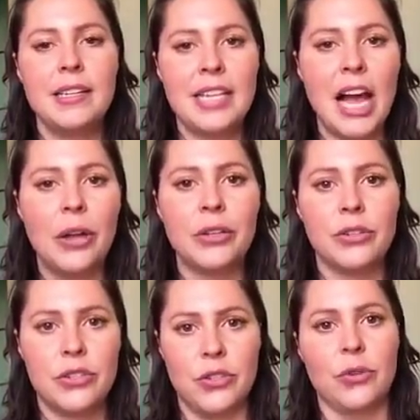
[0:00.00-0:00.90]
Tell Your
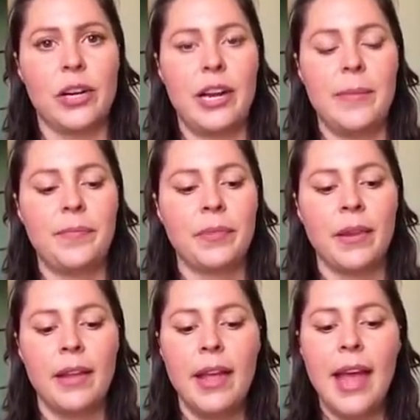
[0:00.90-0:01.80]
Story.
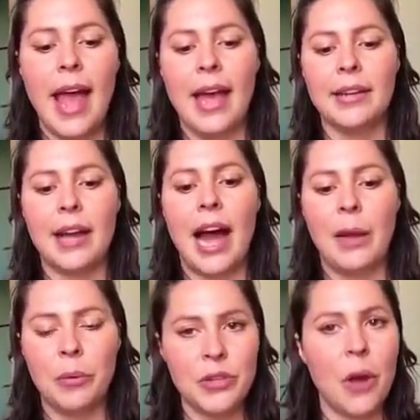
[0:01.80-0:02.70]
And
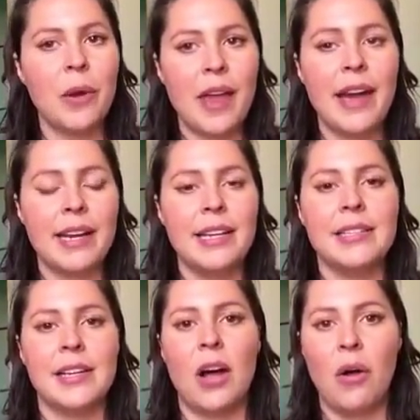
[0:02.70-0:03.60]
I will know what that
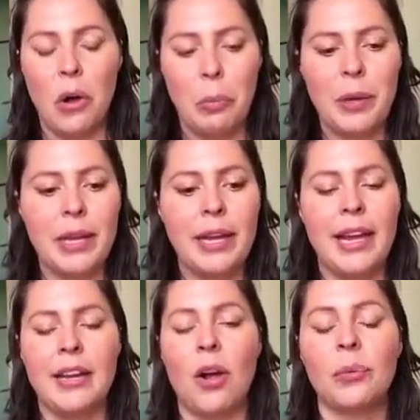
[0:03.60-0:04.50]
is, and I'll open it,
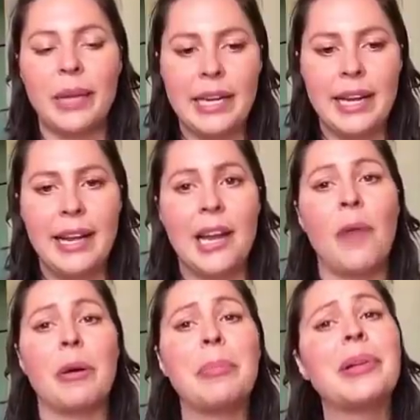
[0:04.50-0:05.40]
and I'll read it, and I'll
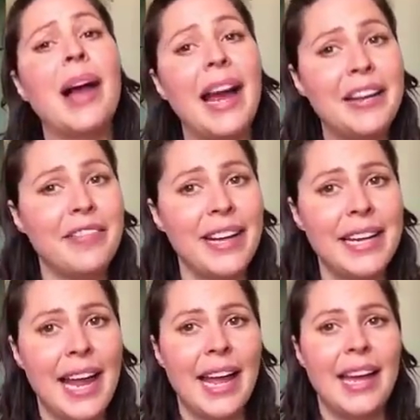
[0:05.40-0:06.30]
reply if I
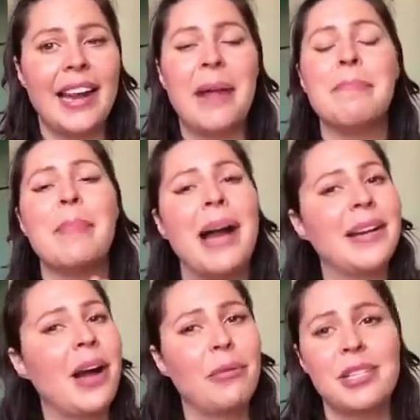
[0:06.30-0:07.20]
can. I might
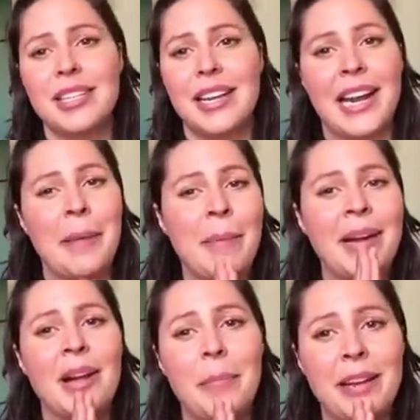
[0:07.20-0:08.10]
not, once again, I
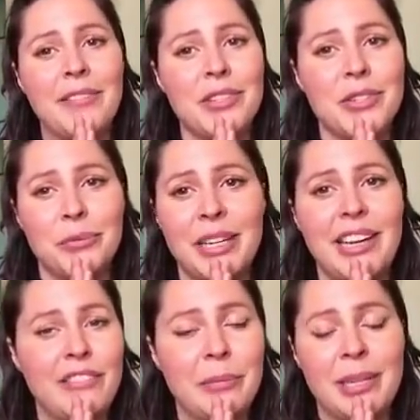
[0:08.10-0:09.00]
might not be able to read
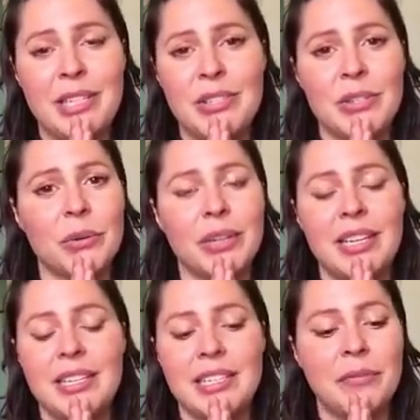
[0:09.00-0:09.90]
everybody's
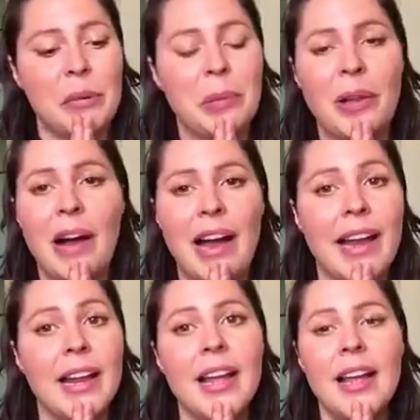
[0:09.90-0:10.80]
stories and
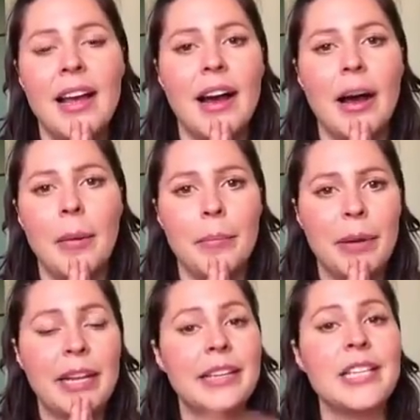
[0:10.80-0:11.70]
reply,
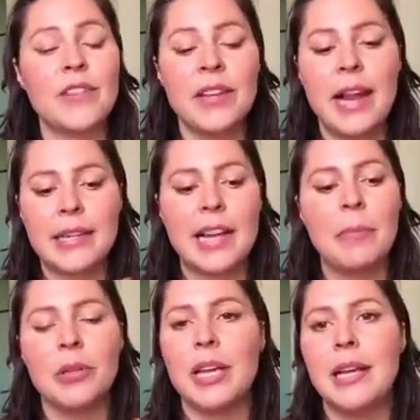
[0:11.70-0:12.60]
but at least for the next
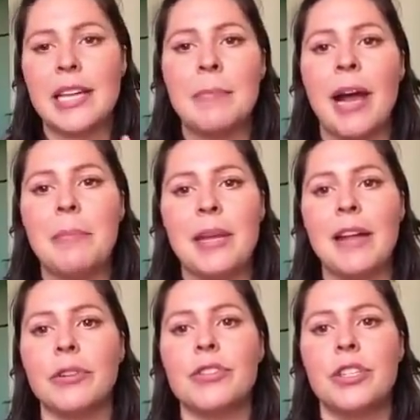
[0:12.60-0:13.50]
couple of days, I might be
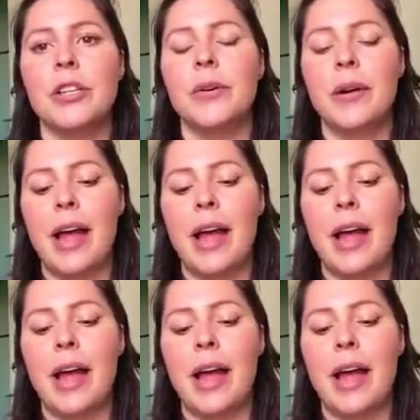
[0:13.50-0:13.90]
able to.